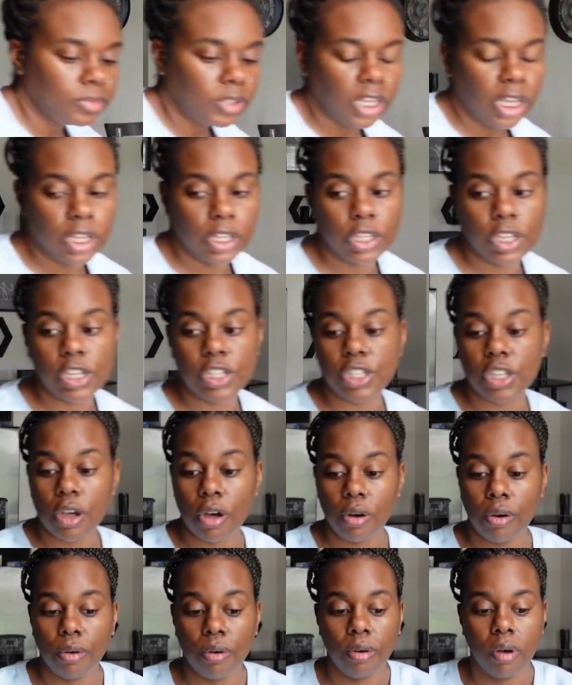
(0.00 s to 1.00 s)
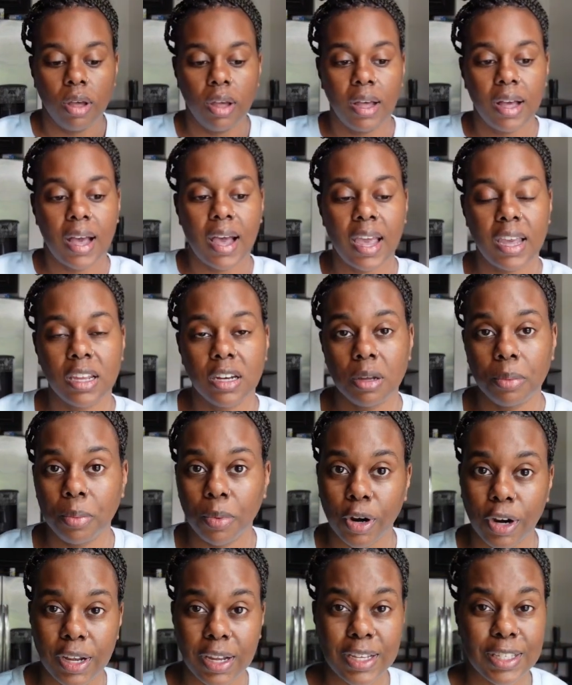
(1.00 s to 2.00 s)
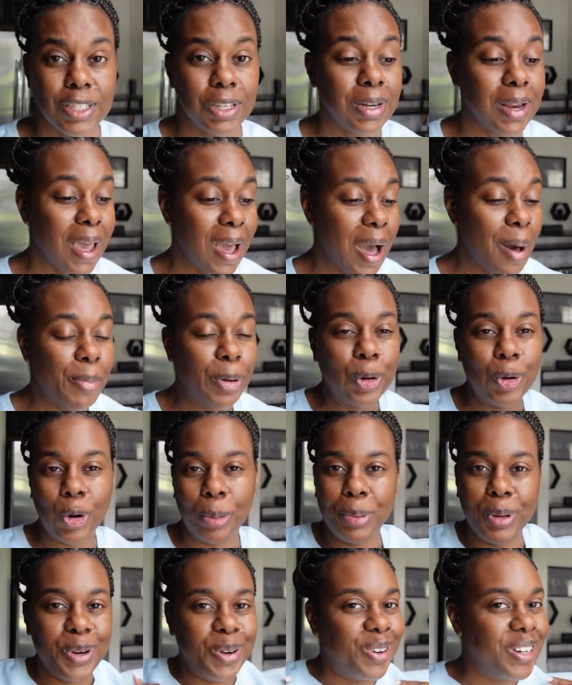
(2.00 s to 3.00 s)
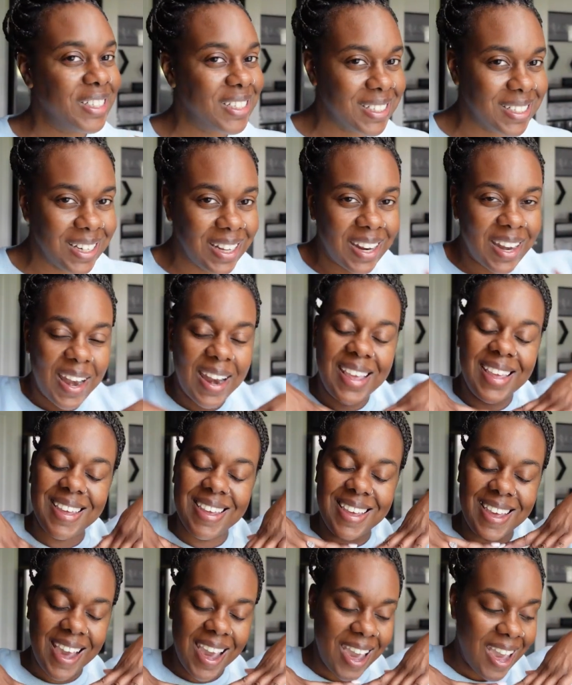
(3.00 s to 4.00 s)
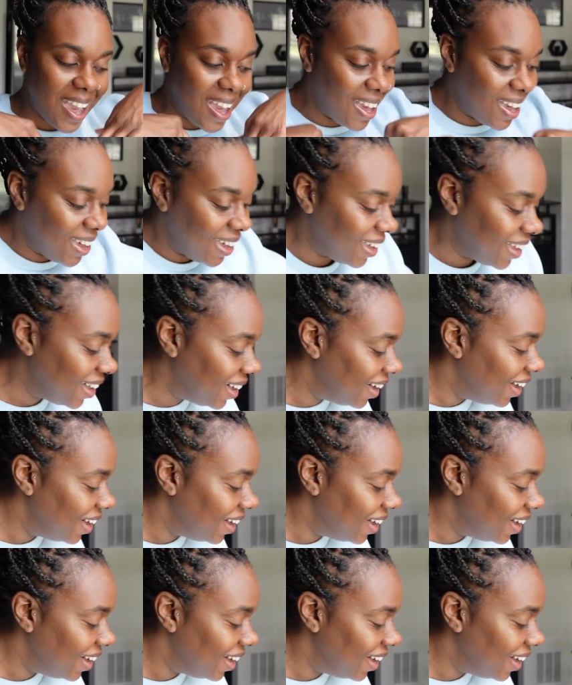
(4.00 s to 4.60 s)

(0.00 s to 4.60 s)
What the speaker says: So I ended up working. So now I'm a corporate Christian. Yay.